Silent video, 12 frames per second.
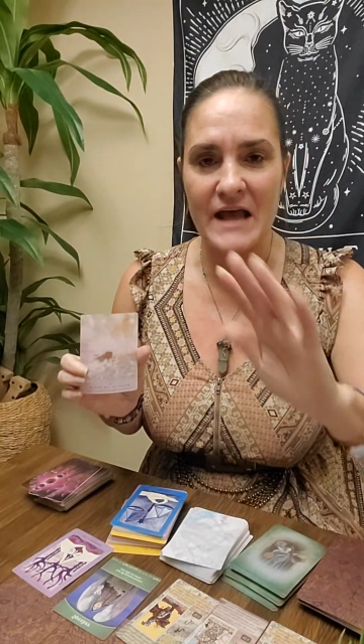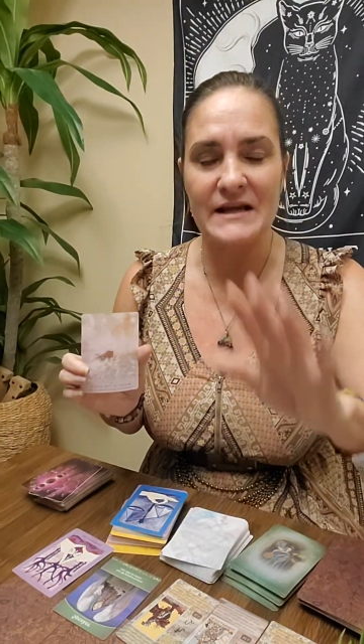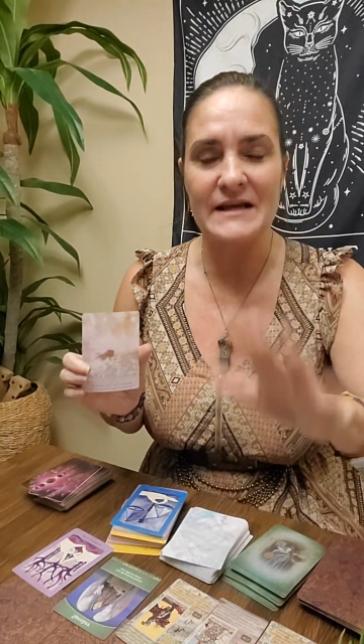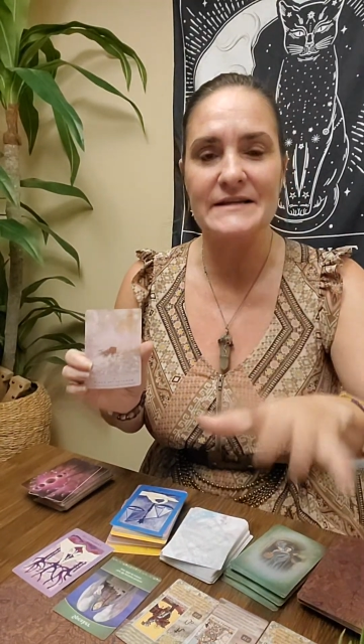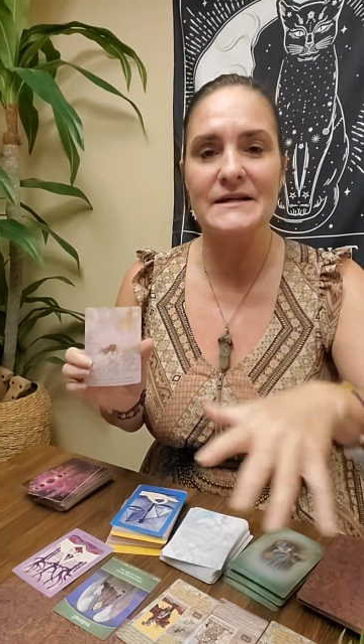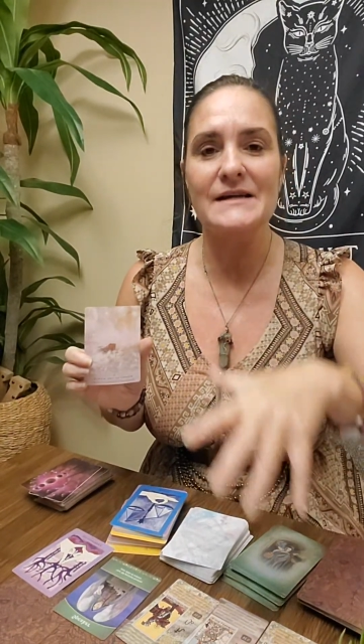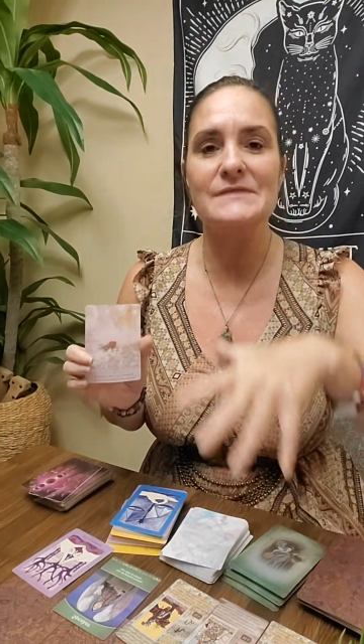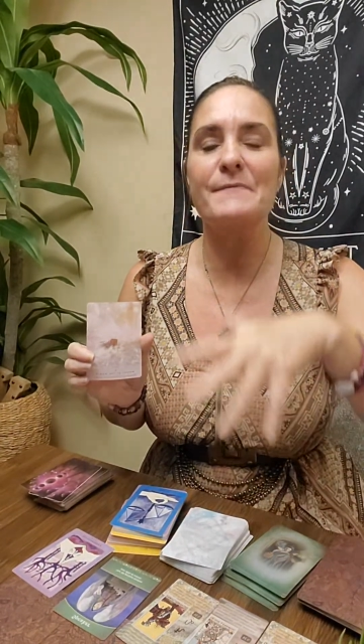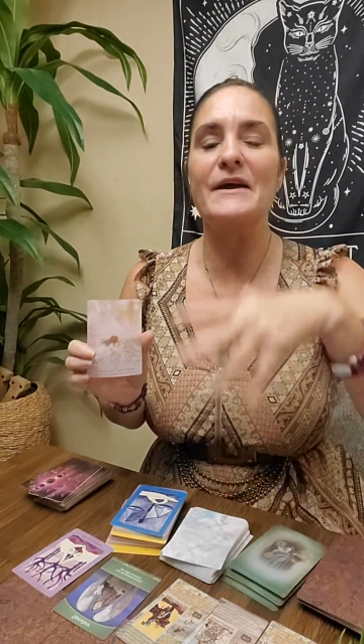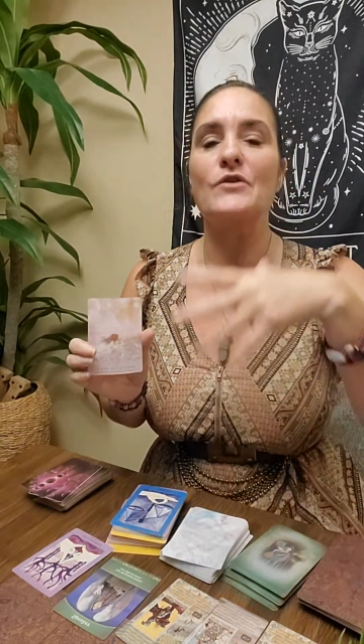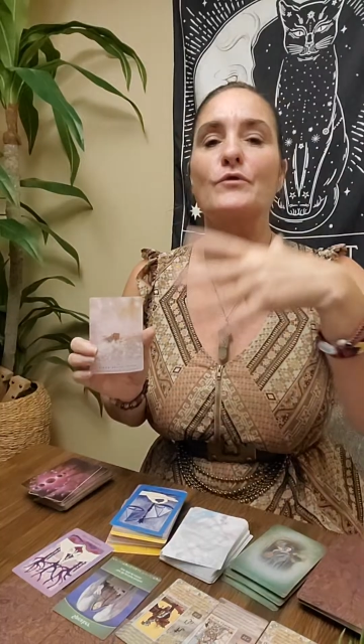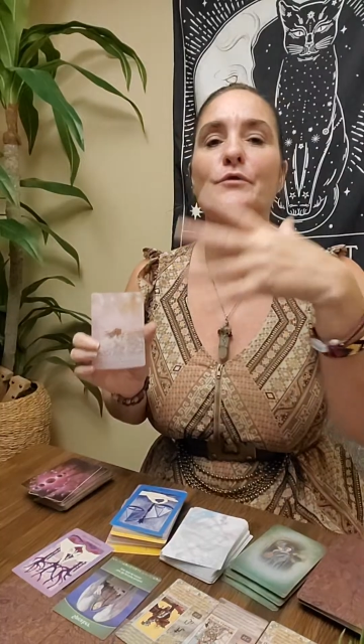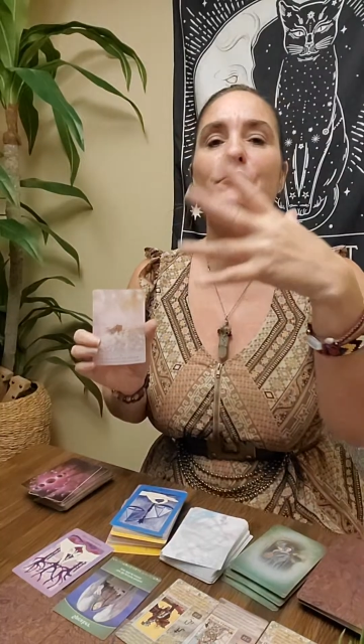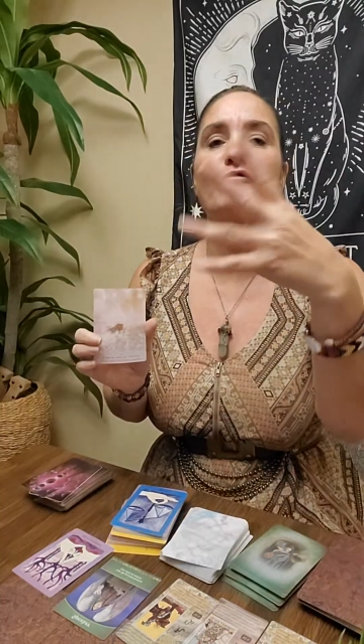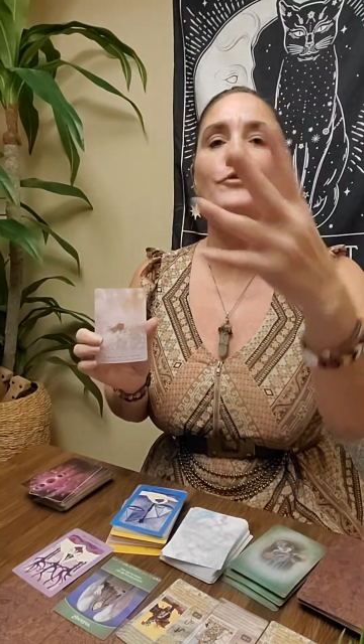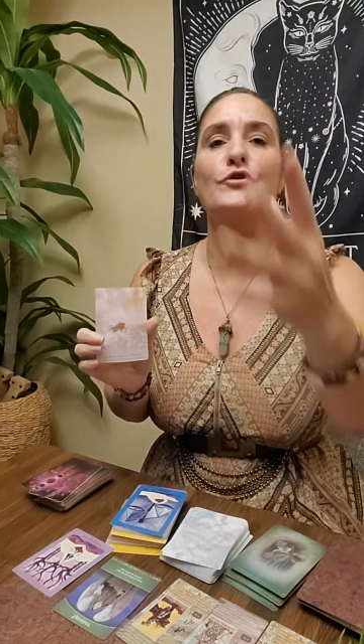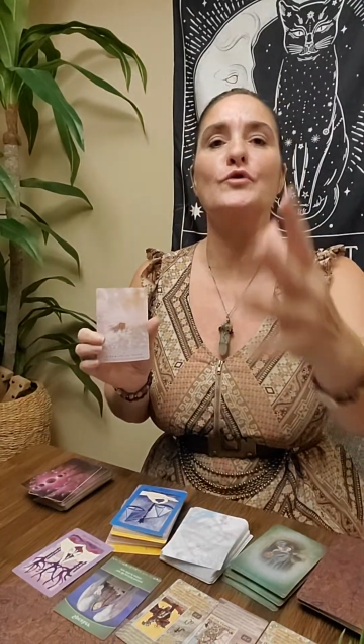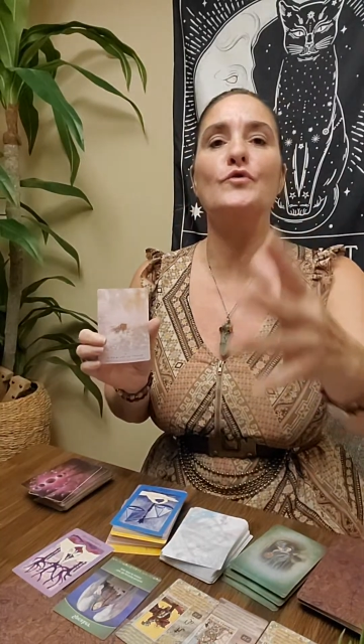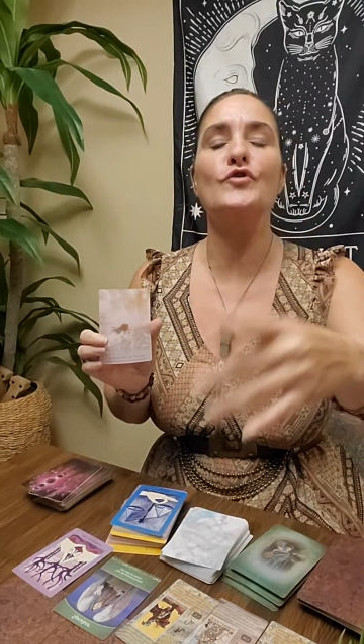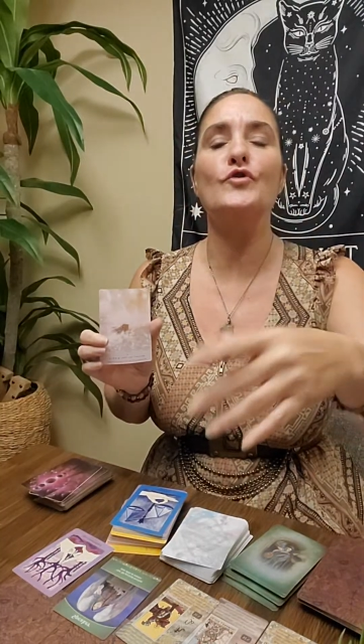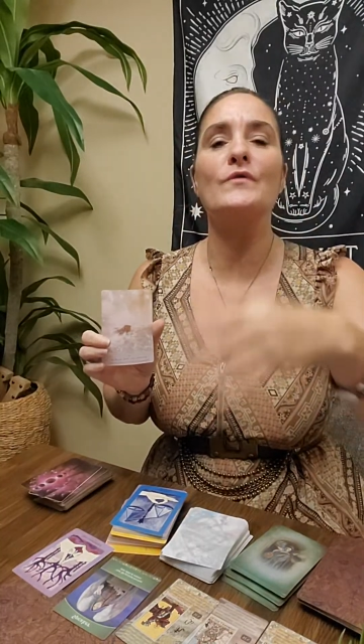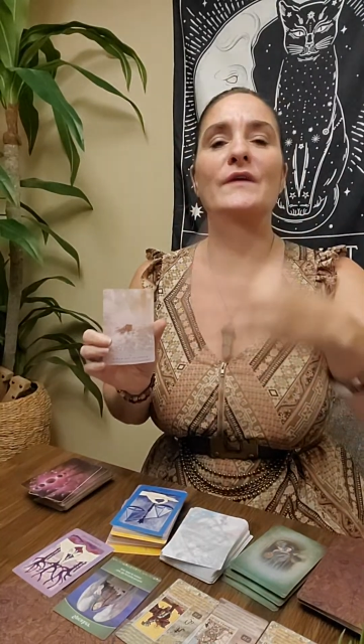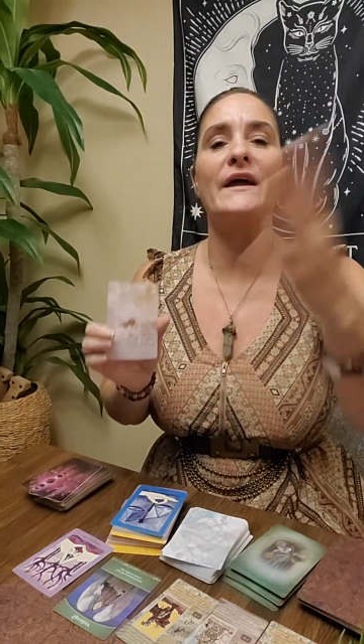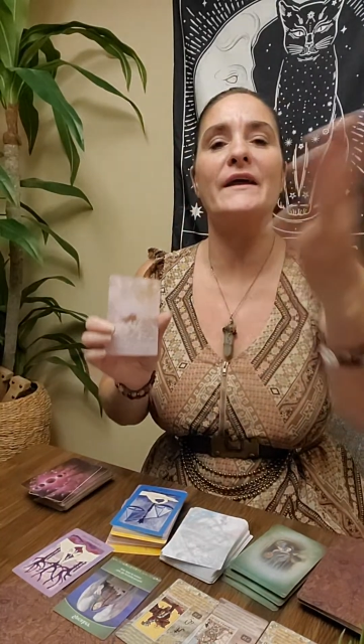and it does make room for you to
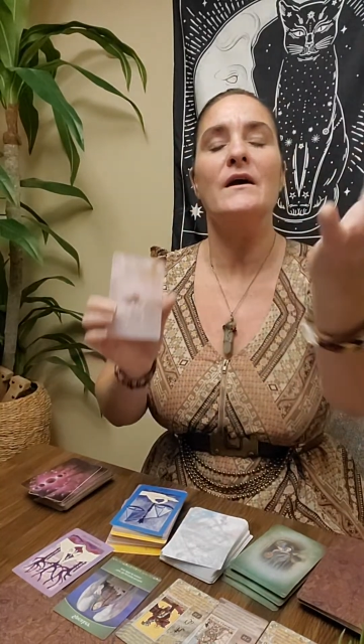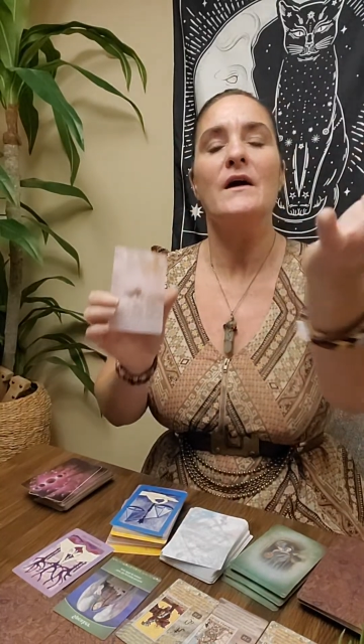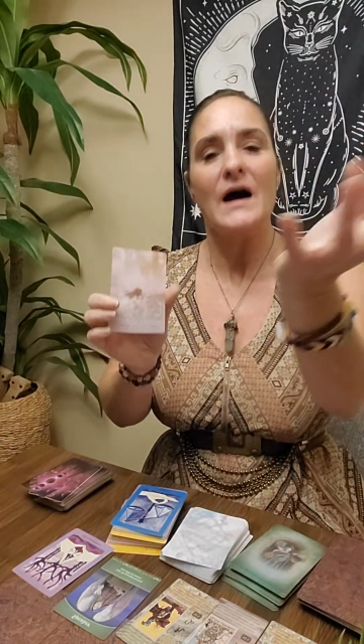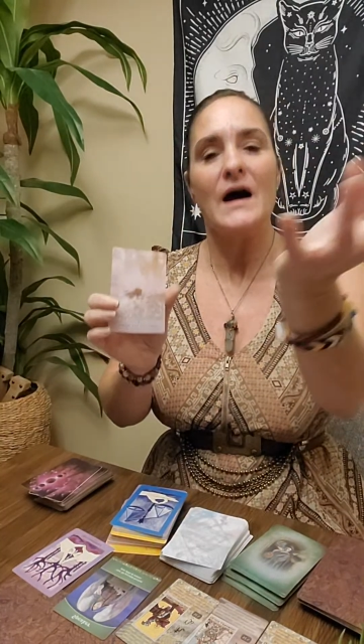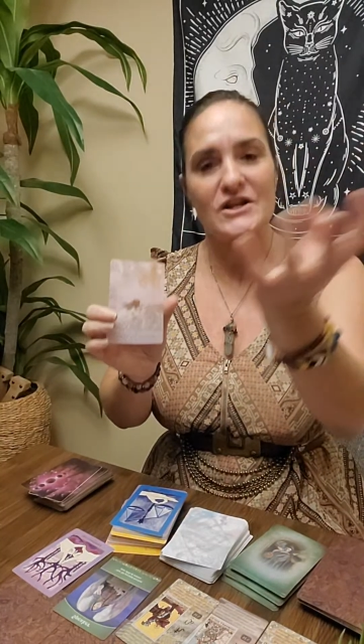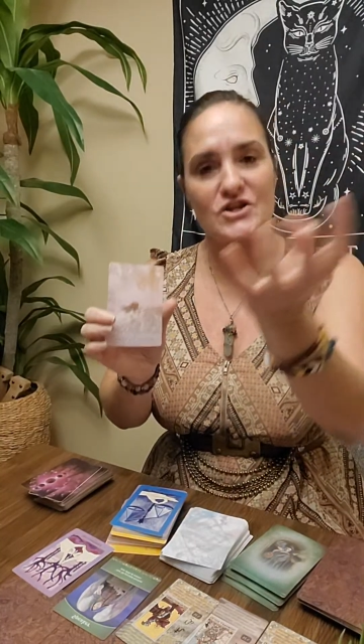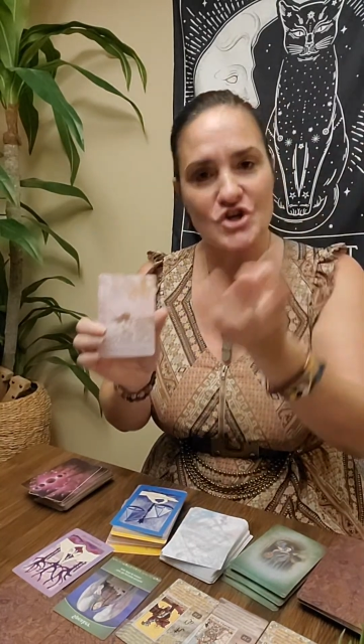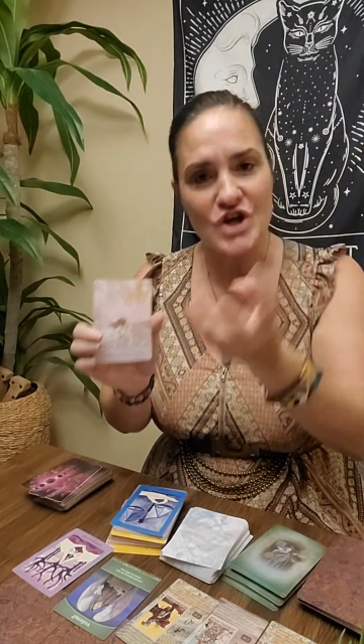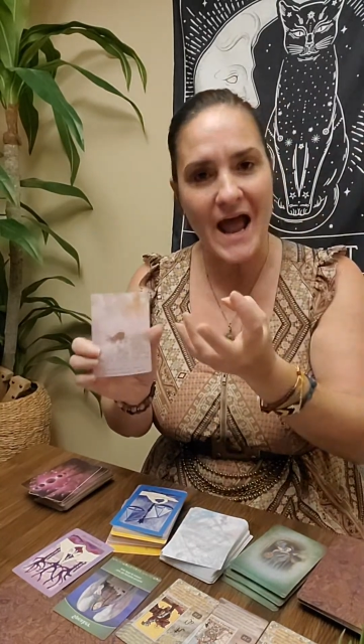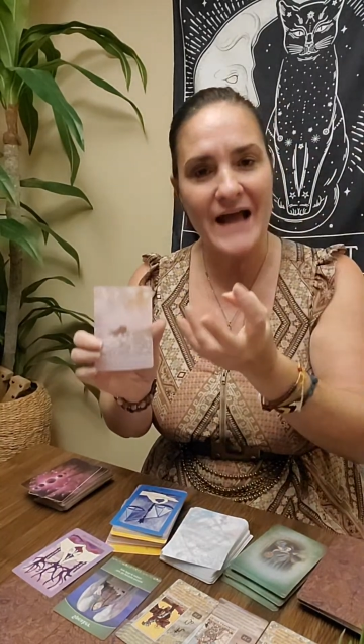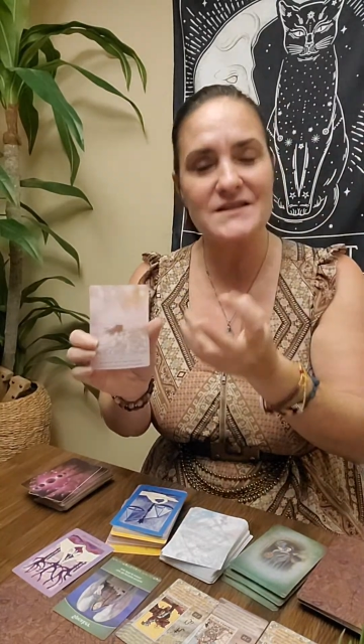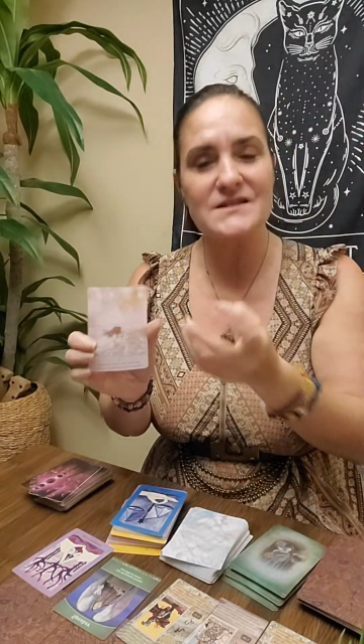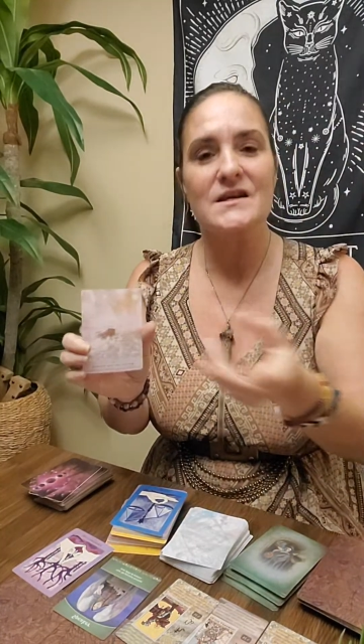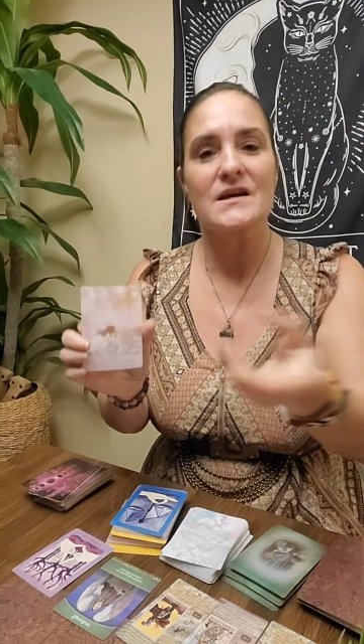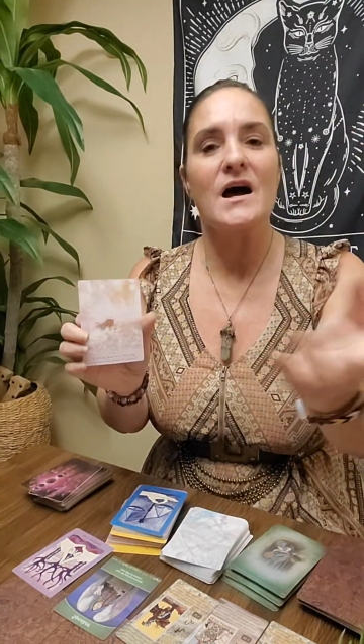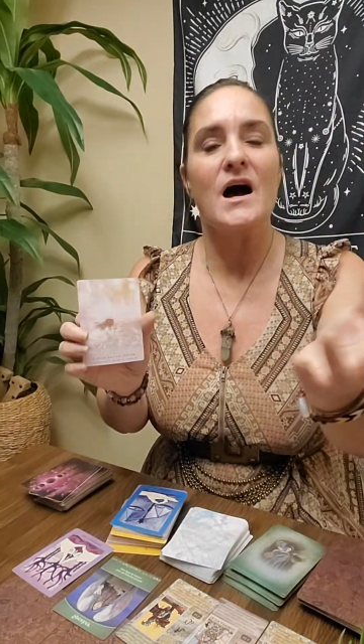then attract